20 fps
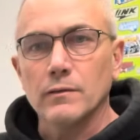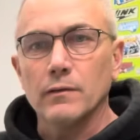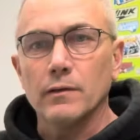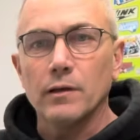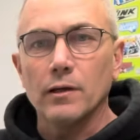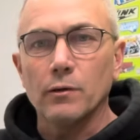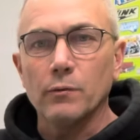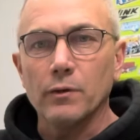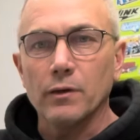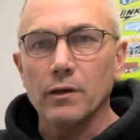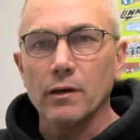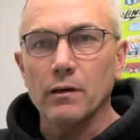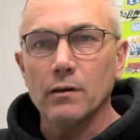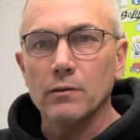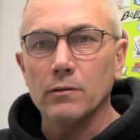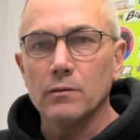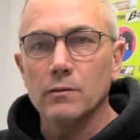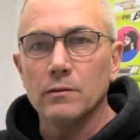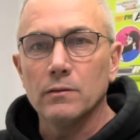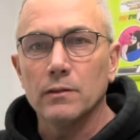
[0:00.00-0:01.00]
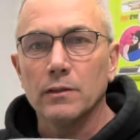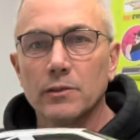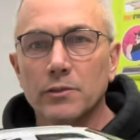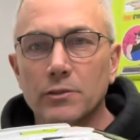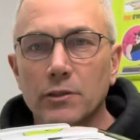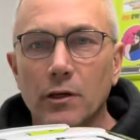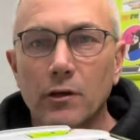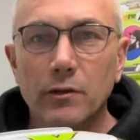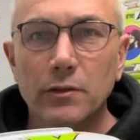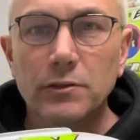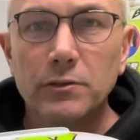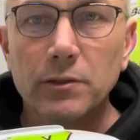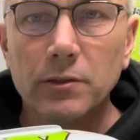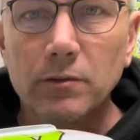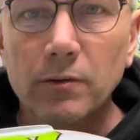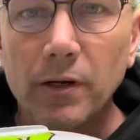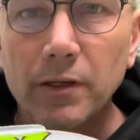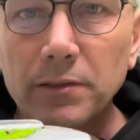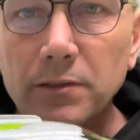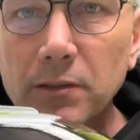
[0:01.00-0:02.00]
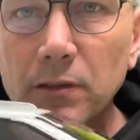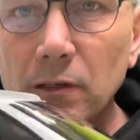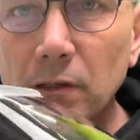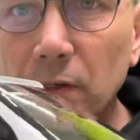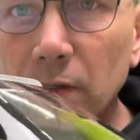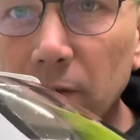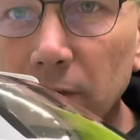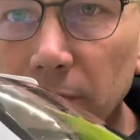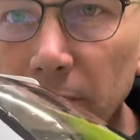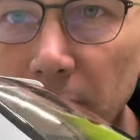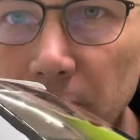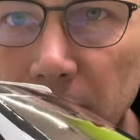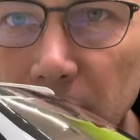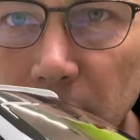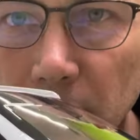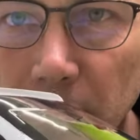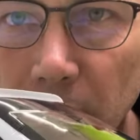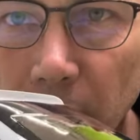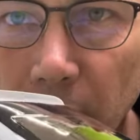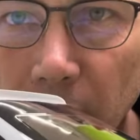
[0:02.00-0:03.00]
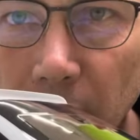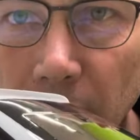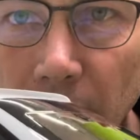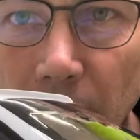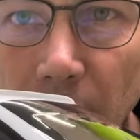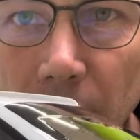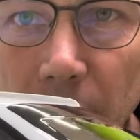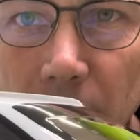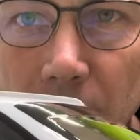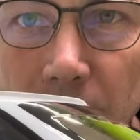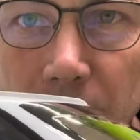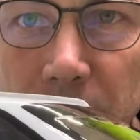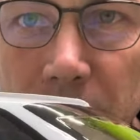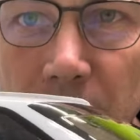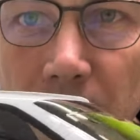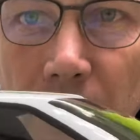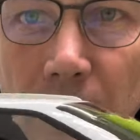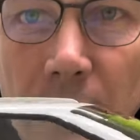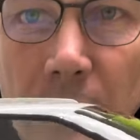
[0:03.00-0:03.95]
There we go. There's Cody's new race car. There's his little honeycombs.